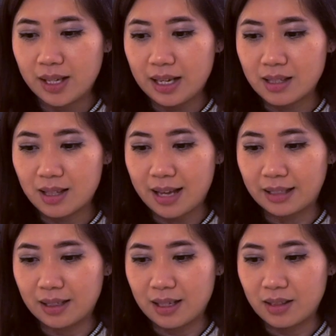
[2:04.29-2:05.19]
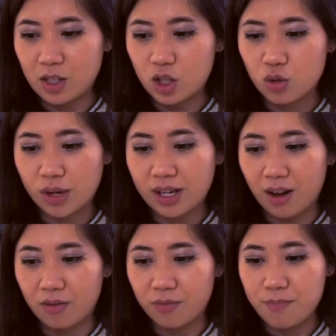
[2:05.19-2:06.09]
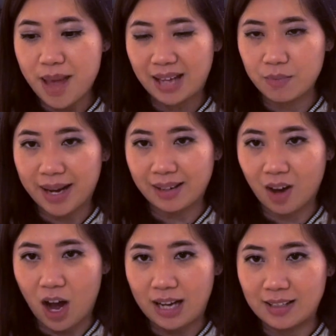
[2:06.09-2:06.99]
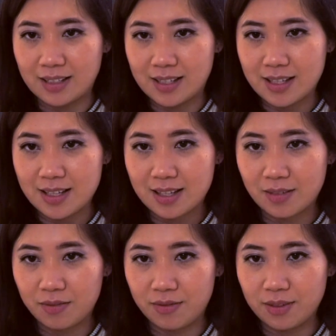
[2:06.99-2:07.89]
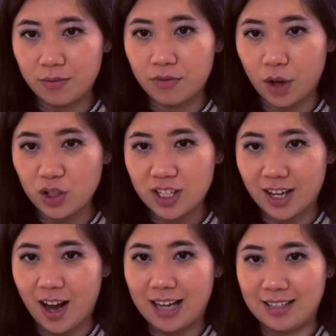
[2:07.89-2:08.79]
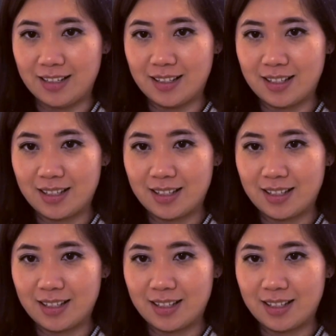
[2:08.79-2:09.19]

it's this string of man-made islands, floating islands.